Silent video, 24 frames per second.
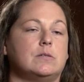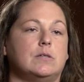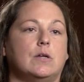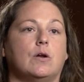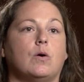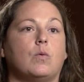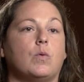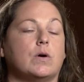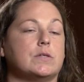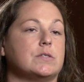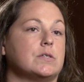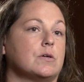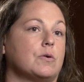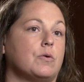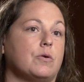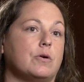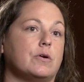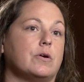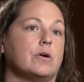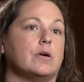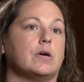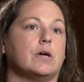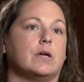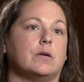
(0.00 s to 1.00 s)
once a
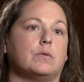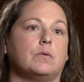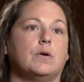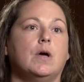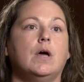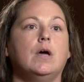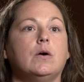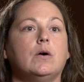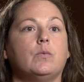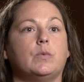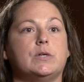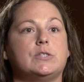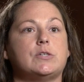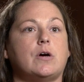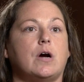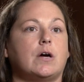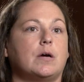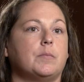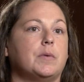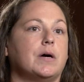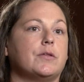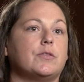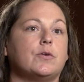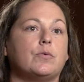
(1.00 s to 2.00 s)
quarter, and we talk
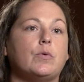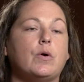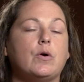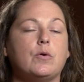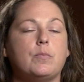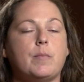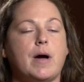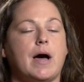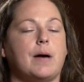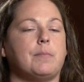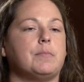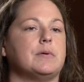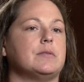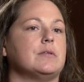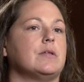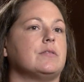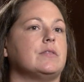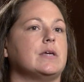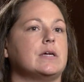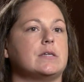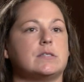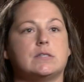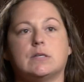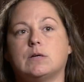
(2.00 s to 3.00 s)
about the roadmap and the
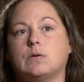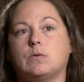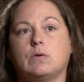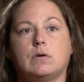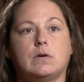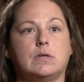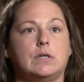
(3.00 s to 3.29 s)
things that,